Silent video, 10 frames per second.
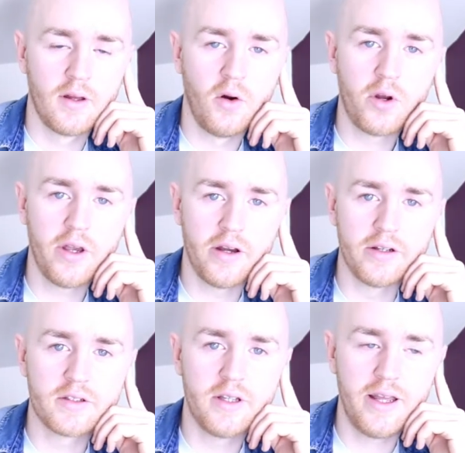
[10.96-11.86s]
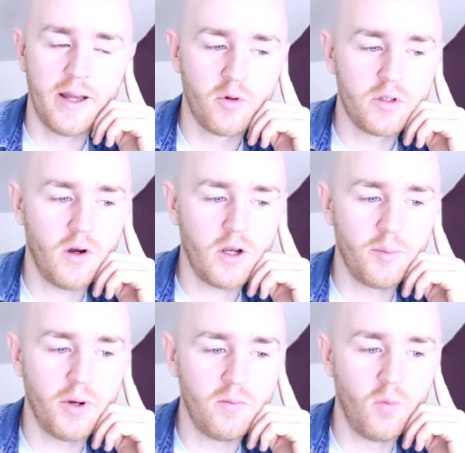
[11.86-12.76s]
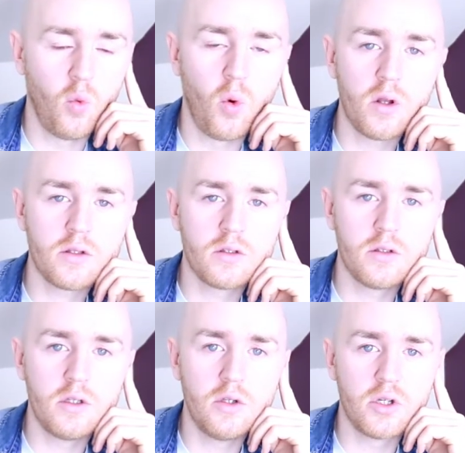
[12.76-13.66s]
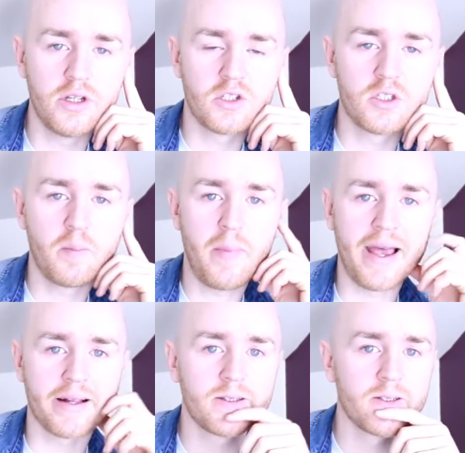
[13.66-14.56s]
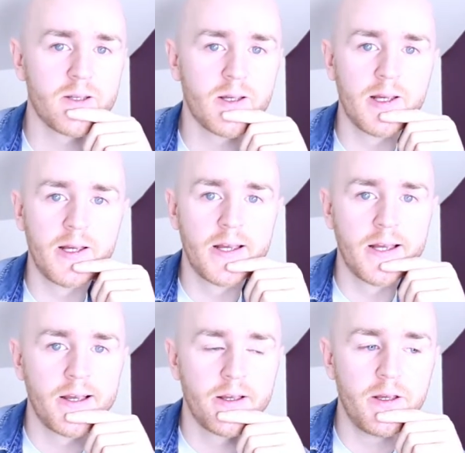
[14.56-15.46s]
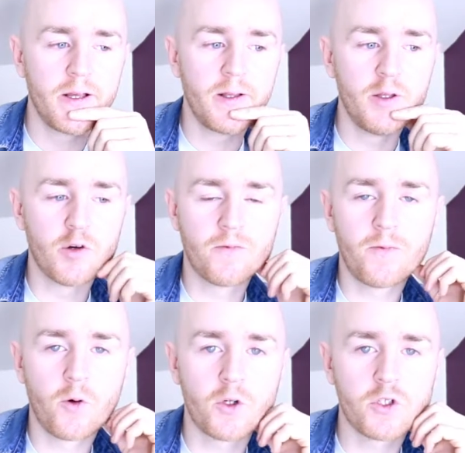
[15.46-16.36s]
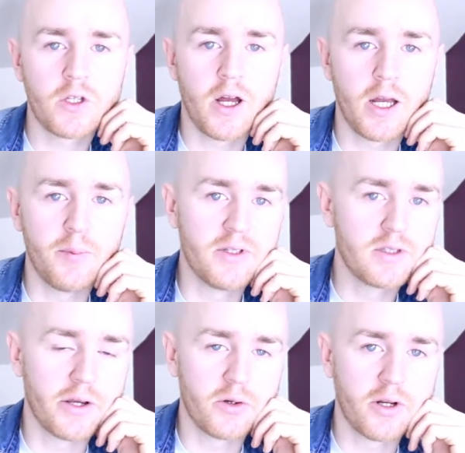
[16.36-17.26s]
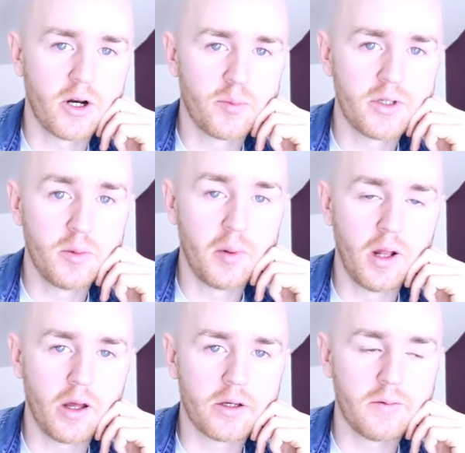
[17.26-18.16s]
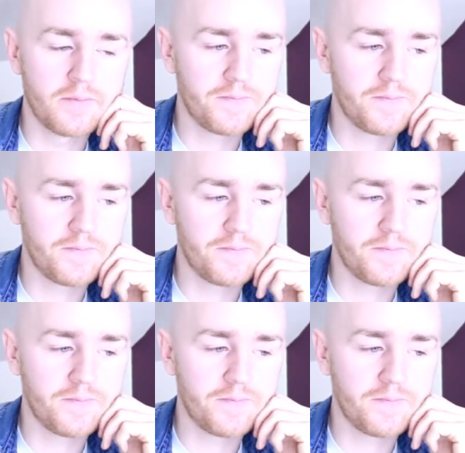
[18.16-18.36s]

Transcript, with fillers: Okay guys, today I'm going to talk about what you can expect your first time in psychotherapy to be like.